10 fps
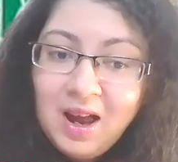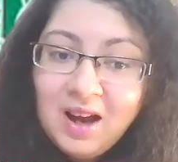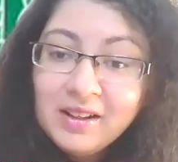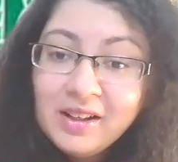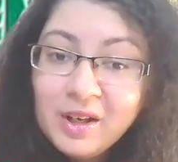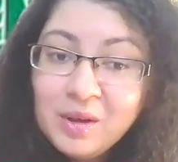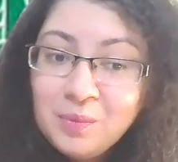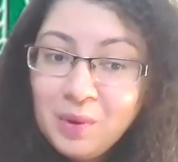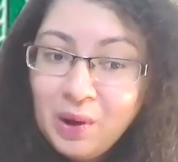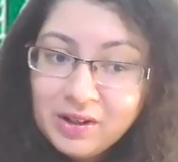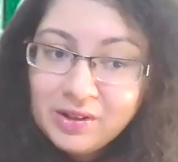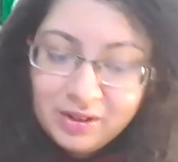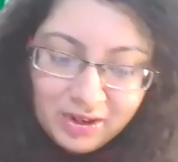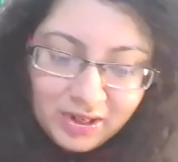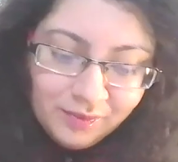Anglian poet,
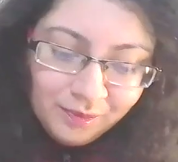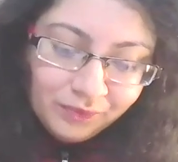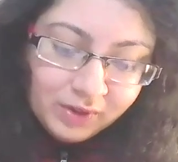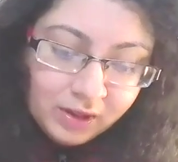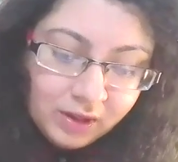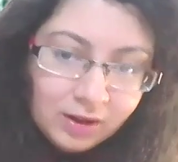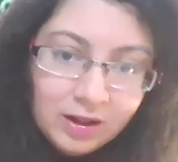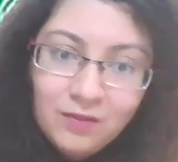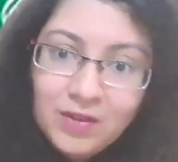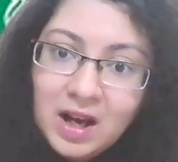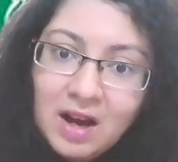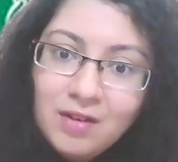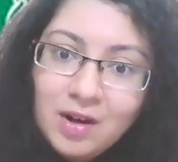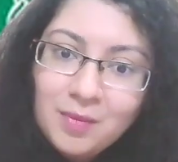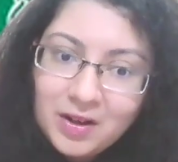right? Then we
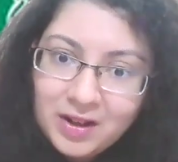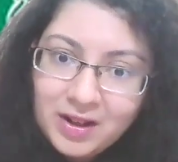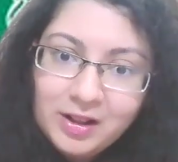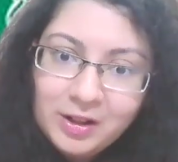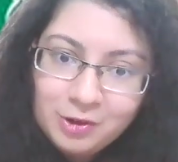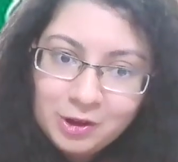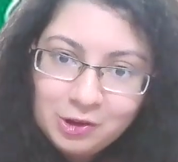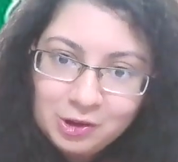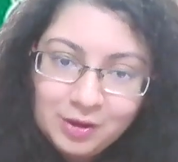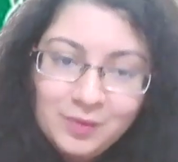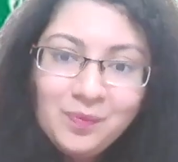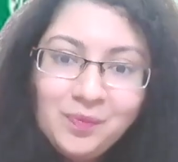have American literature.